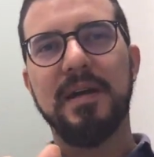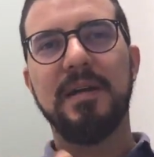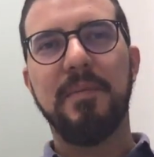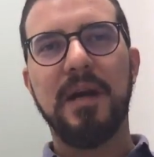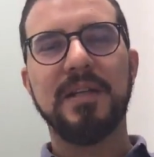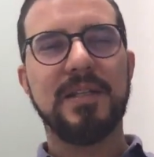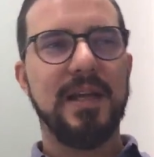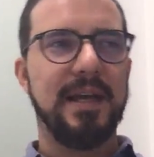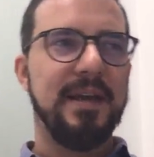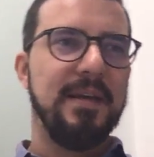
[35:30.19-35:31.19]
buckets,
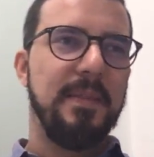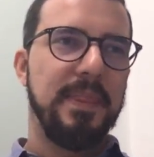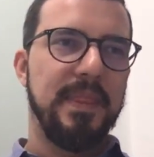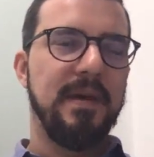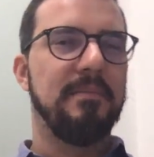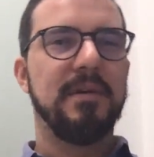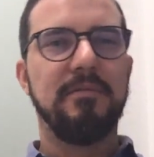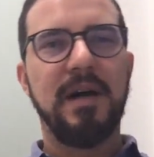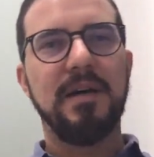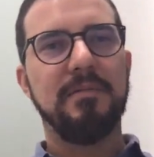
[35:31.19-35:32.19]
like number
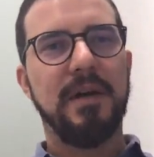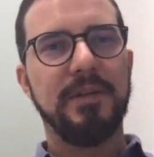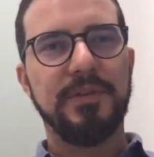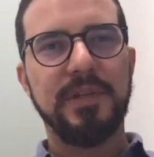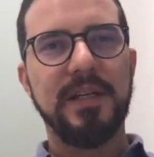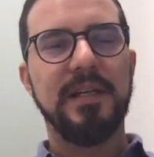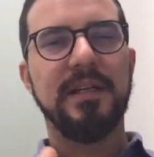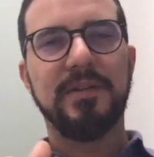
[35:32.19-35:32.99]
1, 1, 3,